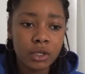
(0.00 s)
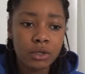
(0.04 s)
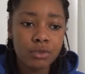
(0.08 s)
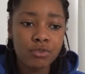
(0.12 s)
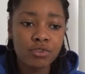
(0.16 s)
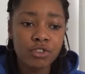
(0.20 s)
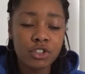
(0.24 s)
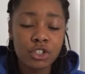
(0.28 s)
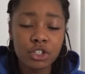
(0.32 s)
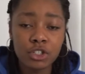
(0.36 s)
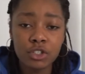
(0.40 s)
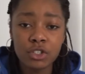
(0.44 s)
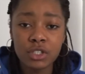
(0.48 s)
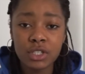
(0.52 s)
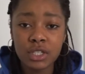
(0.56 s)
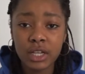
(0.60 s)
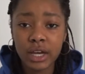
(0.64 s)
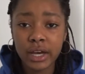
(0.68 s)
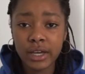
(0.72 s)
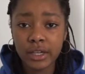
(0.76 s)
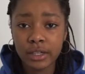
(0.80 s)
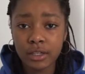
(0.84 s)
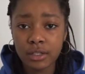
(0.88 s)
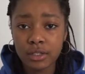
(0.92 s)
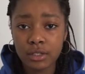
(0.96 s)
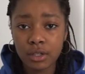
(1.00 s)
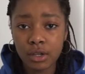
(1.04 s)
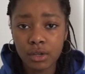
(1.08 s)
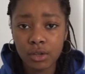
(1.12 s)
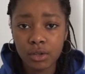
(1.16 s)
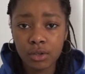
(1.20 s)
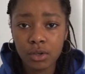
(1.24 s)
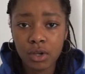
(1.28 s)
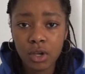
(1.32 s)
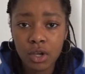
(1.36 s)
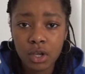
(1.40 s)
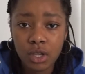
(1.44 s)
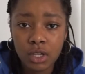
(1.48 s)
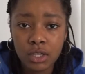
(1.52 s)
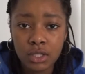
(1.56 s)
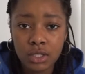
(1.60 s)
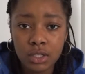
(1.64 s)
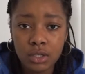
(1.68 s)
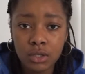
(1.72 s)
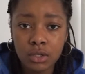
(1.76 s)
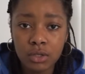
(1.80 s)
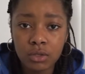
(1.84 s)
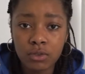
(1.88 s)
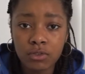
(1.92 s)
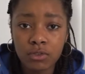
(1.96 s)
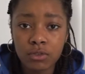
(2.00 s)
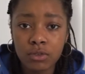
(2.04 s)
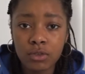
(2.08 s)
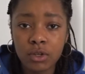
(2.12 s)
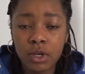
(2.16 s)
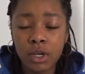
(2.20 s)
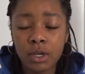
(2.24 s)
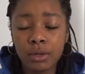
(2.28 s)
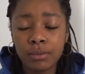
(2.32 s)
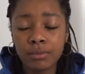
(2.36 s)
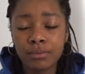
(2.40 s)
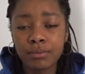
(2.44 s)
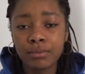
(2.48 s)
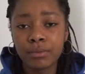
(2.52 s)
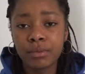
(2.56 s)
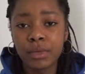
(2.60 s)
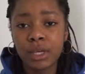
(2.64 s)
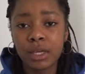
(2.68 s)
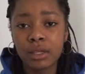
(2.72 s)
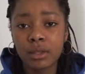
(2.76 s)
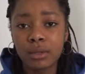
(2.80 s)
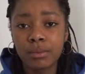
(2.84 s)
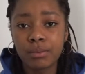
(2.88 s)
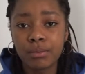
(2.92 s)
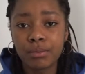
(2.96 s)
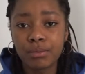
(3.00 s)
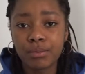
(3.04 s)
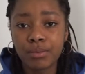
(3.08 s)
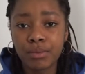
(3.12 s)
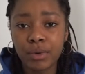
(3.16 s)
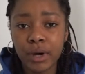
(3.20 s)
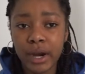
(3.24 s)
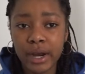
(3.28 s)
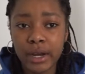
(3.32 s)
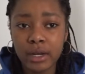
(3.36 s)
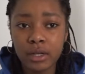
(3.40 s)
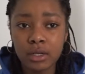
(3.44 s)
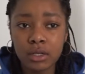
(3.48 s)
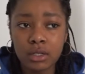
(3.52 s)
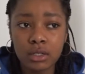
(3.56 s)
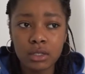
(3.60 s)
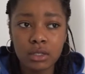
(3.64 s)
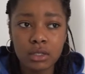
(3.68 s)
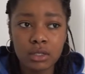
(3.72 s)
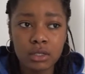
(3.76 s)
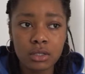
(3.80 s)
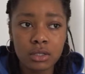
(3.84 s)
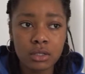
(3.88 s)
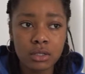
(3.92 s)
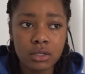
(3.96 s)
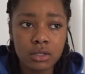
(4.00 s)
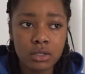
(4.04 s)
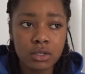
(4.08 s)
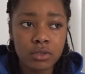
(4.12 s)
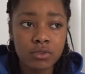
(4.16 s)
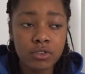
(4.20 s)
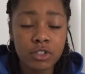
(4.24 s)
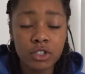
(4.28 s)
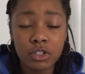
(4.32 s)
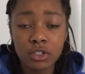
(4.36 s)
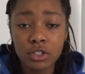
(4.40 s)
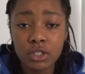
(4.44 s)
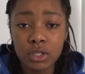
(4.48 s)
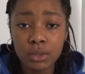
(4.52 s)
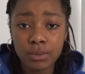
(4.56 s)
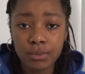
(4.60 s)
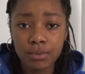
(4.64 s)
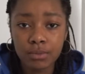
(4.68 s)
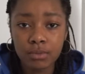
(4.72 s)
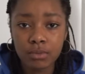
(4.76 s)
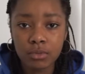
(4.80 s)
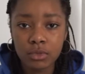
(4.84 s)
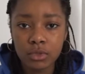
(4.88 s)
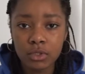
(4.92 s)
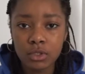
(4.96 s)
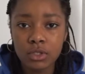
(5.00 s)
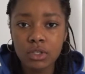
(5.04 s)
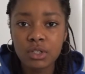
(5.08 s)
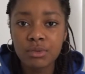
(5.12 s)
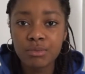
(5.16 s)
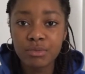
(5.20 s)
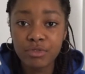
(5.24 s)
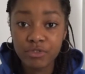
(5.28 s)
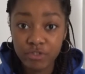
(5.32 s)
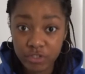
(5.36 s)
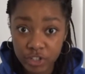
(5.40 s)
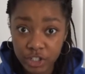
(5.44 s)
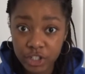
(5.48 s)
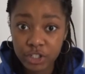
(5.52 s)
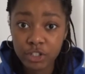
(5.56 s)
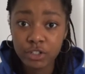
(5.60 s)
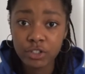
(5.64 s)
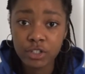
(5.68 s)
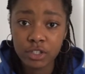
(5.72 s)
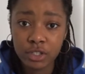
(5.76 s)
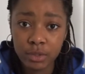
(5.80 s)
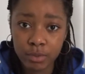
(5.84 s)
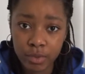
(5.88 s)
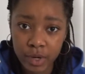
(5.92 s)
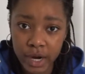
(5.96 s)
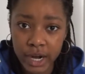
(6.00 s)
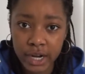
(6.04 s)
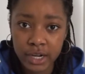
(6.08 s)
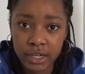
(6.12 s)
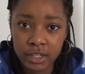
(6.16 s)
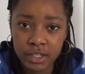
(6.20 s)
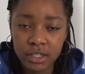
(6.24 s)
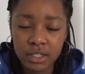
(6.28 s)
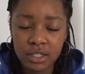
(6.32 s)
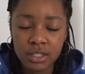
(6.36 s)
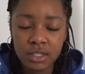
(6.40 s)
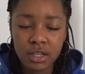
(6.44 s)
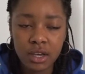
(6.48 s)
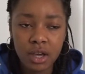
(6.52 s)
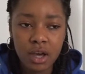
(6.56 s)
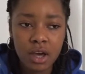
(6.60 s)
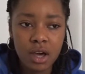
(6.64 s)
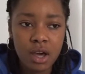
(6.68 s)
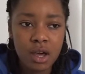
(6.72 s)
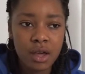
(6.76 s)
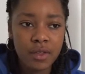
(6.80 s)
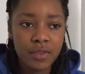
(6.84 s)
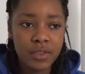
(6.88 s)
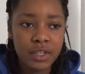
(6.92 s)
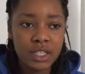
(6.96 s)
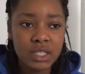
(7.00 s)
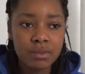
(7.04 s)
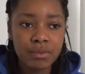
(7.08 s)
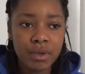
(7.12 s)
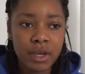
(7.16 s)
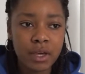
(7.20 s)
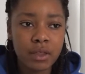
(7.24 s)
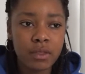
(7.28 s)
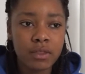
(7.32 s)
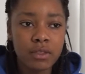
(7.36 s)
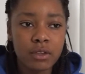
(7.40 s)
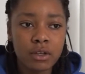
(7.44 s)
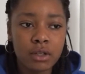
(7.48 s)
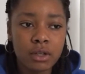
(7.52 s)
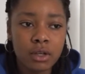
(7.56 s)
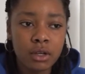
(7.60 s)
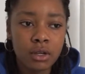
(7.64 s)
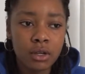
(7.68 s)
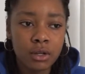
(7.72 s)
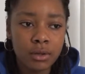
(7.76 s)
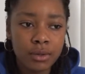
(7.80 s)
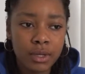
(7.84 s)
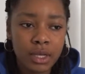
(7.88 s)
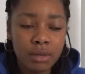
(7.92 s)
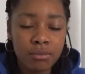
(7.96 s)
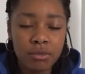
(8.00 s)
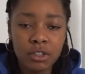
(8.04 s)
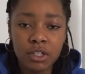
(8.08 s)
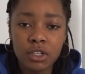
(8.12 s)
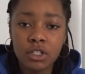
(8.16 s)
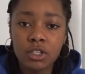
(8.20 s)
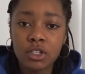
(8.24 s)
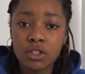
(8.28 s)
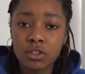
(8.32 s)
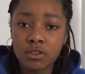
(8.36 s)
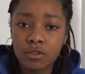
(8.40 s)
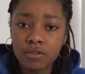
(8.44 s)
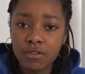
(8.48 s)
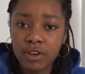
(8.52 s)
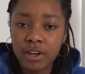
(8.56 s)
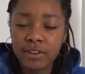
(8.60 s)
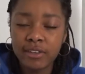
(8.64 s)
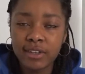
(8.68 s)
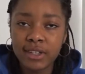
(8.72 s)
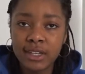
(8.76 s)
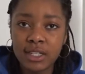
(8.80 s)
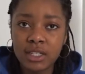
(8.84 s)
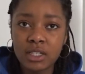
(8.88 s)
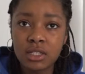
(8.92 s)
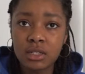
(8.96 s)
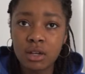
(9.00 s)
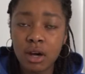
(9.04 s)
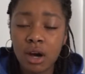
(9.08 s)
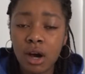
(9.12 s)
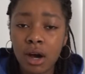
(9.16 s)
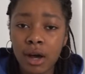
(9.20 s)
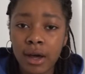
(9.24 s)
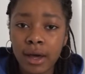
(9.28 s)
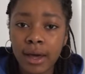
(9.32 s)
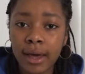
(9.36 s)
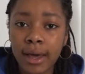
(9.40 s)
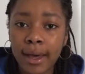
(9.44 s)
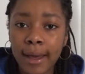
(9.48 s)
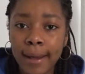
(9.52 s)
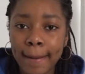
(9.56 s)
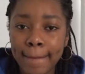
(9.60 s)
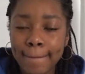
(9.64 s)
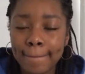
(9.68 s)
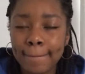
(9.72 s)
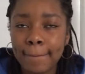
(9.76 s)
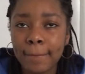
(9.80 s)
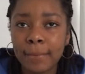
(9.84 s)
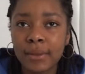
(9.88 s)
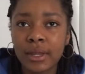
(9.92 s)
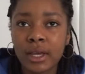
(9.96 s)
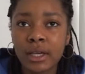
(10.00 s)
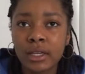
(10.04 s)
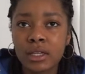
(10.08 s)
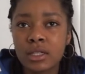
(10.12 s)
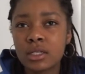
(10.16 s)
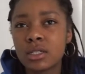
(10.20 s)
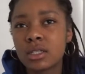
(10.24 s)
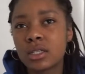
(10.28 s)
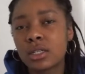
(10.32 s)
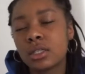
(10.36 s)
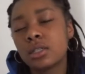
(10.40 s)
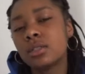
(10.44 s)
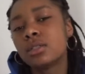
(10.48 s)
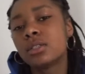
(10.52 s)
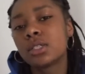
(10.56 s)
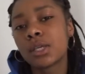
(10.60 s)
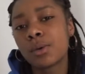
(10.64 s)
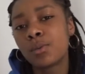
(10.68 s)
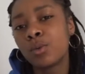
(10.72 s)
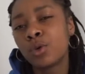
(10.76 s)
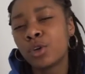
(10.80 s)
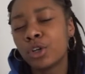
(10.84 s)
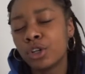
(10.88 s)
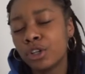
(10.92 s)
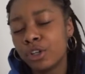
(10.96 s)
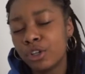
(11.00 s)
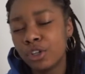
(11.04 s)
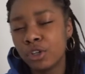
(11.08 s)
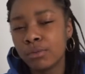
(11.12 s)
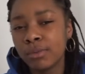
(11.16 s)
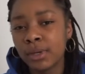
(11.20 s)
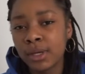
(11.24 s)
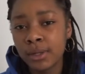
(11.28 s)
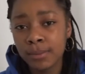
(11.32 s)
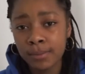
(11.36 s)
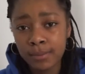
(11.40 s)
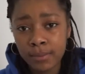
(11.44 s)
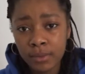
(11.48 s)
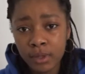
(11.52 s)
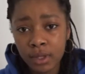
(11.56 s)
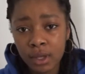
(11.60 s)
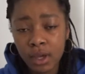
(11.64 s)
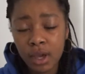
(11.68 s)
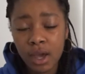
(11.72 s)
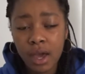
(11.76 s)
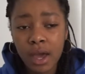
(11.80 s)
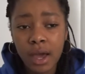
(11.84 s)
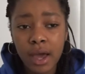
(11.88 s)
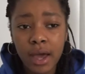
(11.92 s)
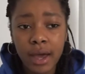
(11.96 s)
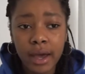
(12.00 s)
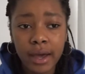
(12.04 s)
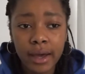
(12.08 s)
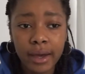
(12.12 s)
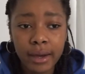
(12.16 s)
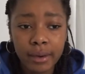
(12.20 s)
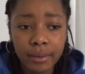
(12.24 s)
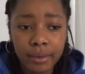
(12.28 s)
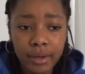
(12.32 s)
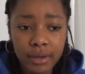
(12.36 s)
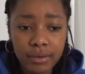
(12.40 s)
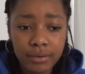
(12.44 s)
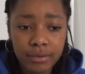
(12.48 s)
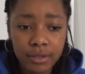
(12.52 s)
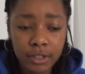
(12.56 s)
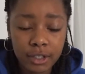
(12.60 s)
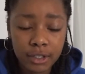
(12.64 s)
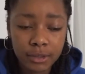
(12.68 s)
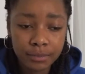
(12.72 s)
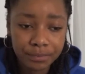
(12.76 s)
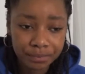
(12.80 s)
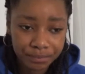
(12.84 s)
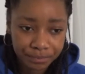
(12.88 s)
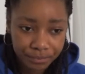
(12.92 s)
reduced the ISO to make the brightness, to reduce the brightness. This made the image very dark and somewhat gloomy. However,